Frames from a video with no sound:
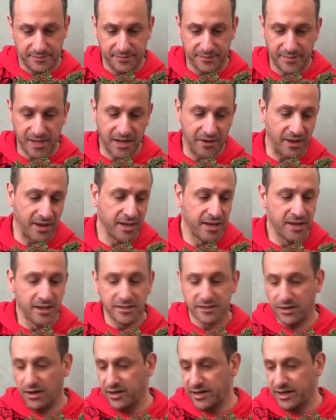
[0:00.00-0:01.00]
Yeah,
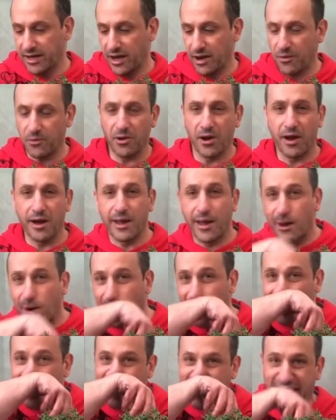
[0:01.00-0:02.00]
so I'm going to go
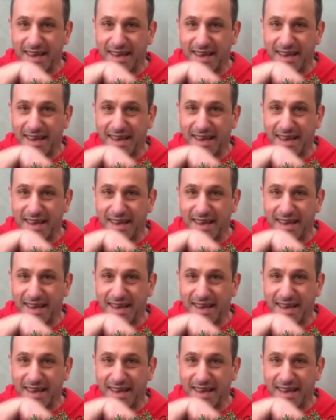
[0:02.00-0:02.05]
away,